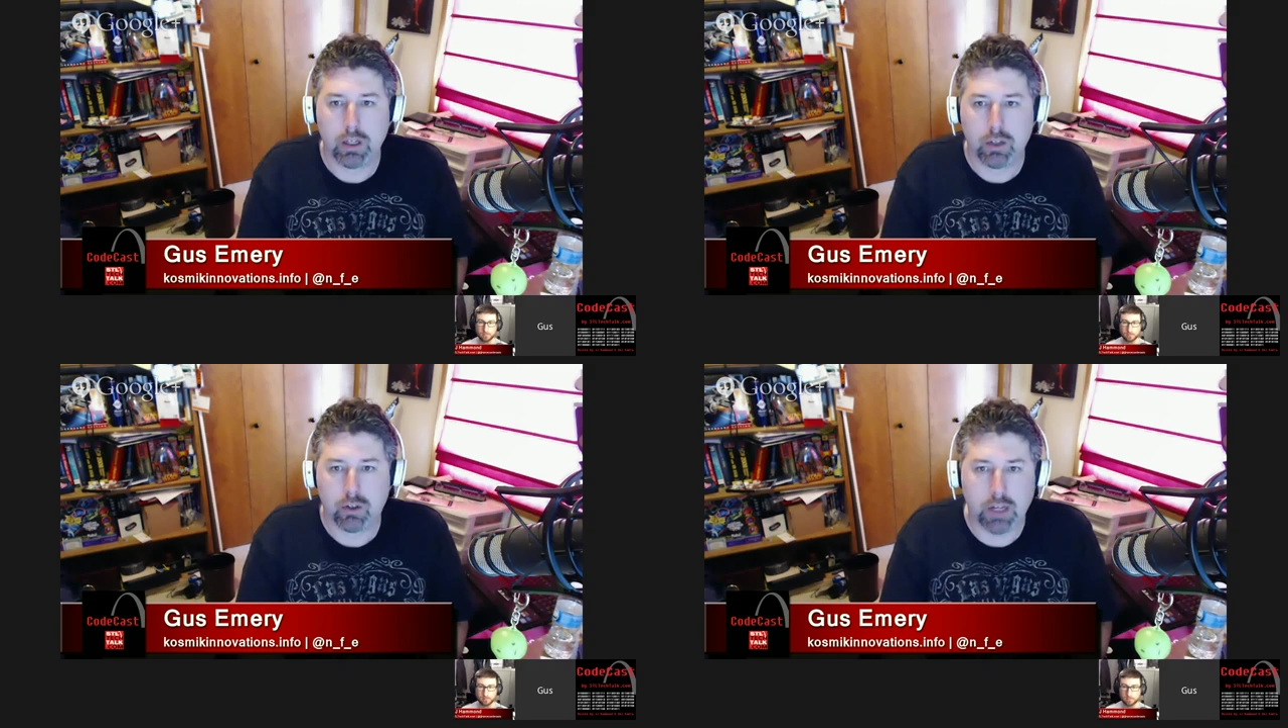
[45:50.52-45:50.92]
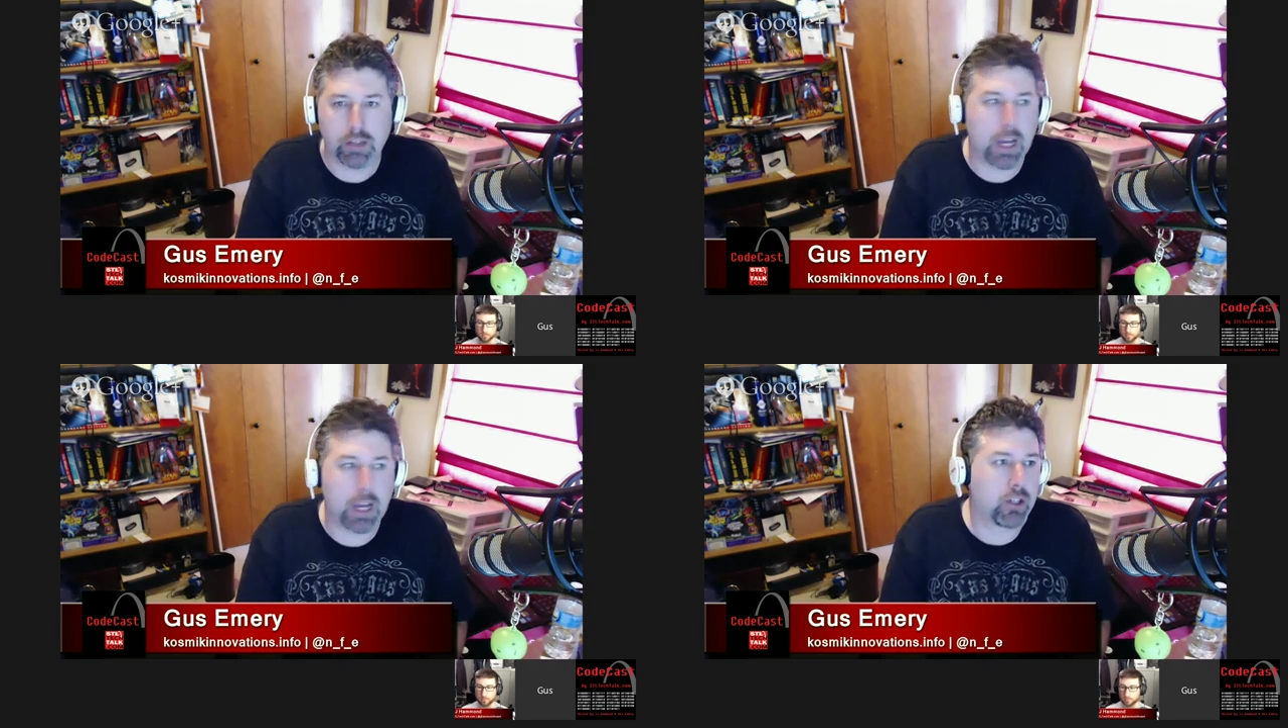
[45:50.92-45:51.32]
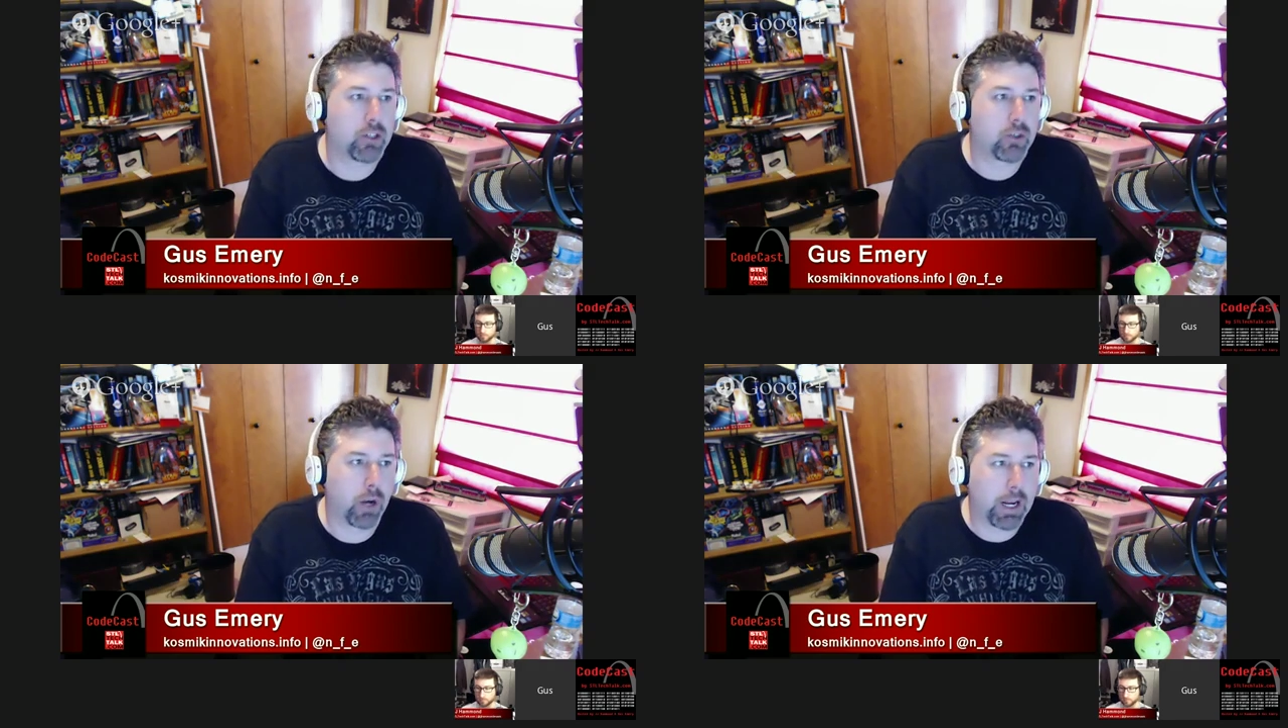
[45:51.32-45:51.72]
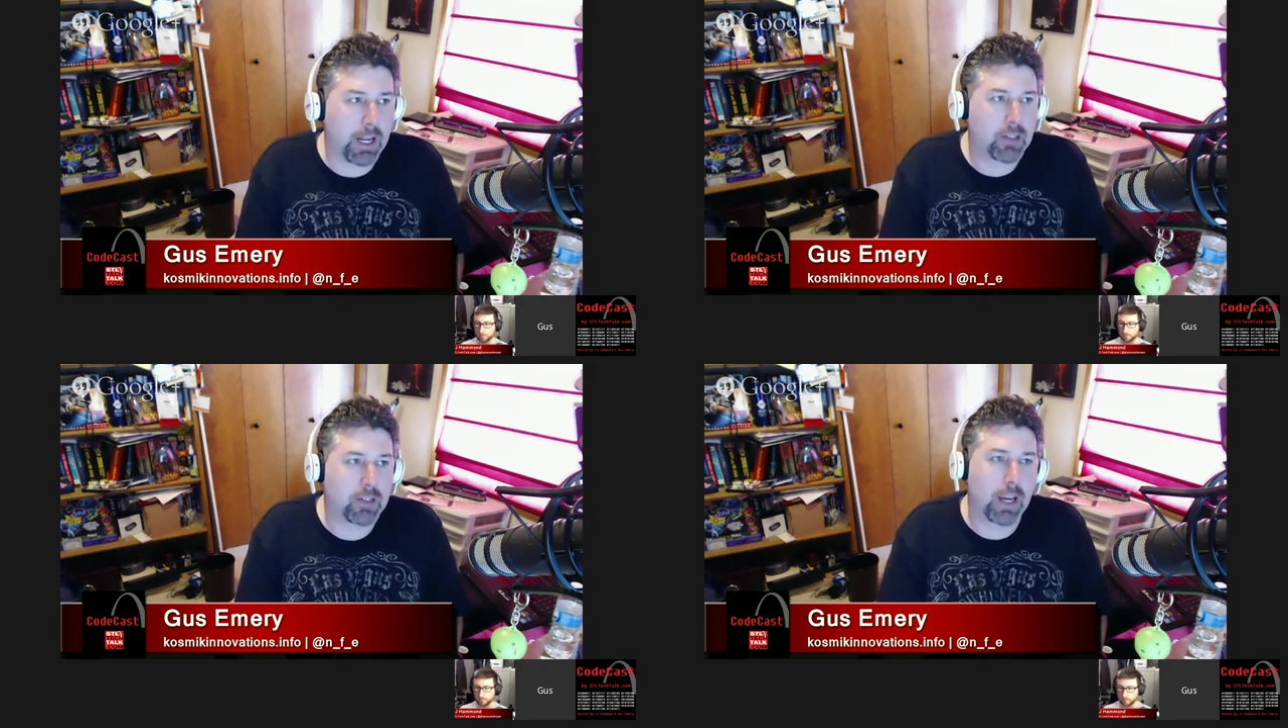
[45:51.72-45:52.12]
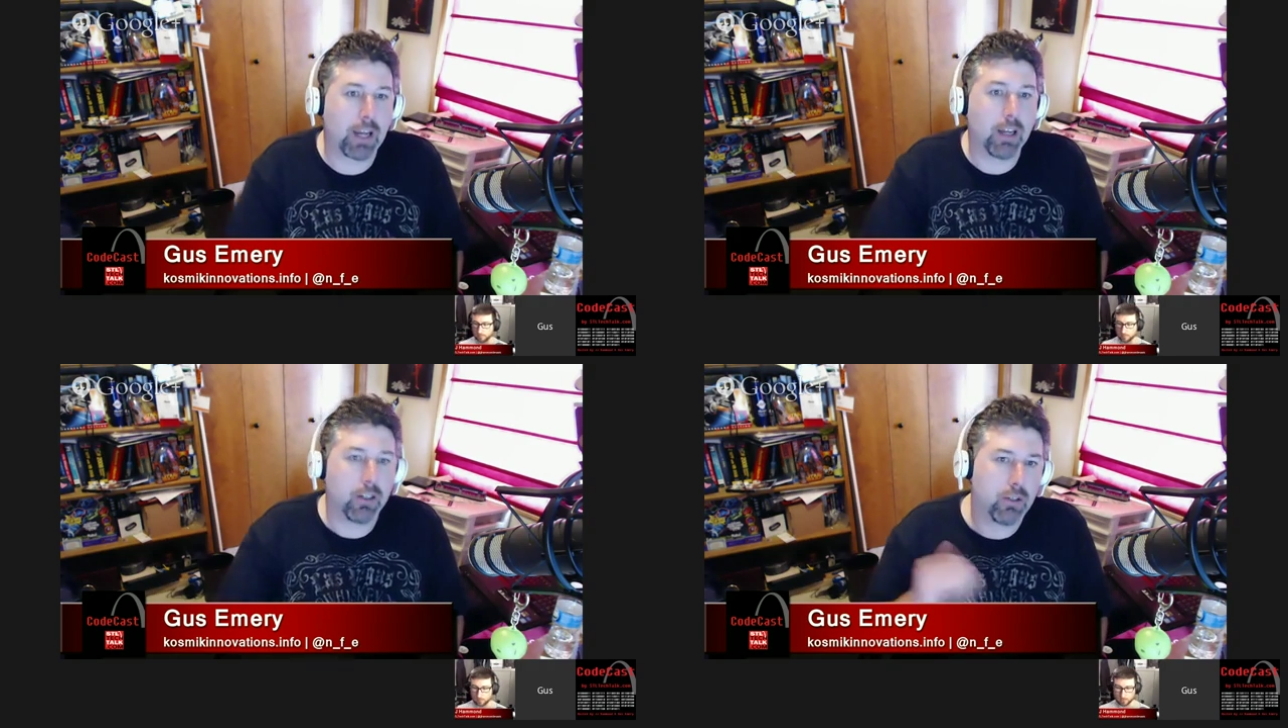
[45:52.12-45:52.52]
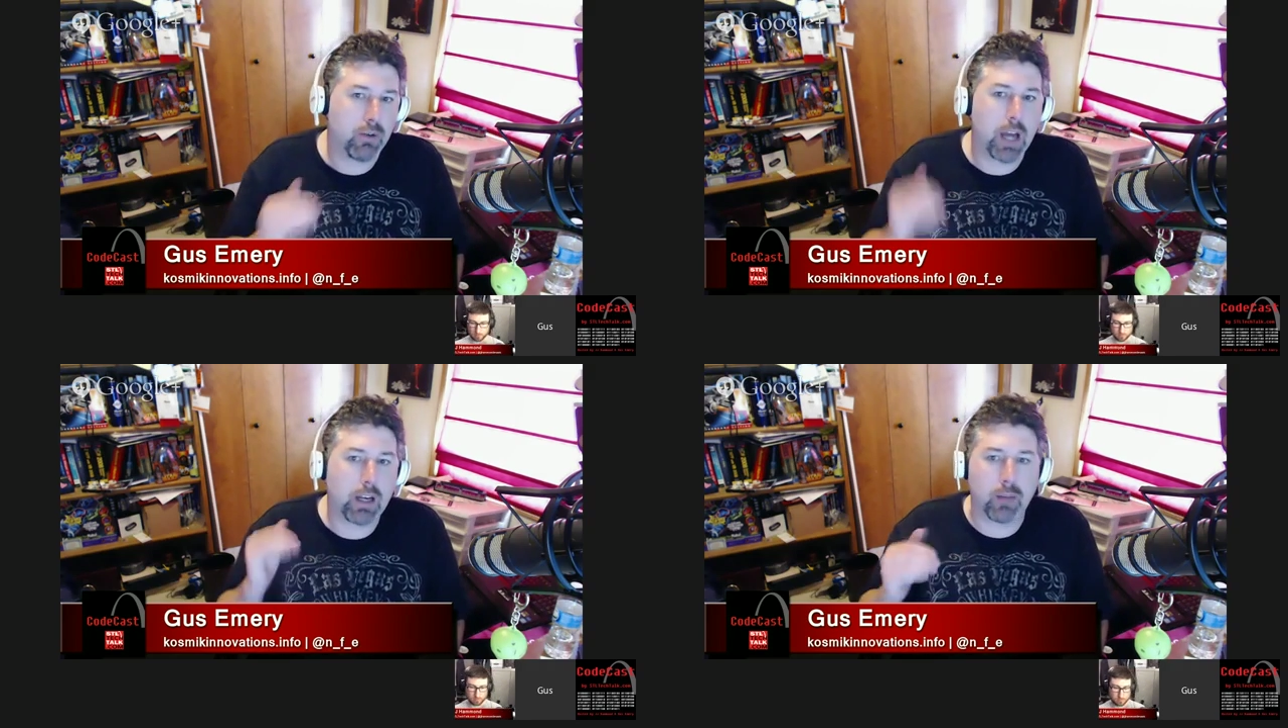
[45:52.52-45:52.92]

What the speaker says: transactions where I can say, do not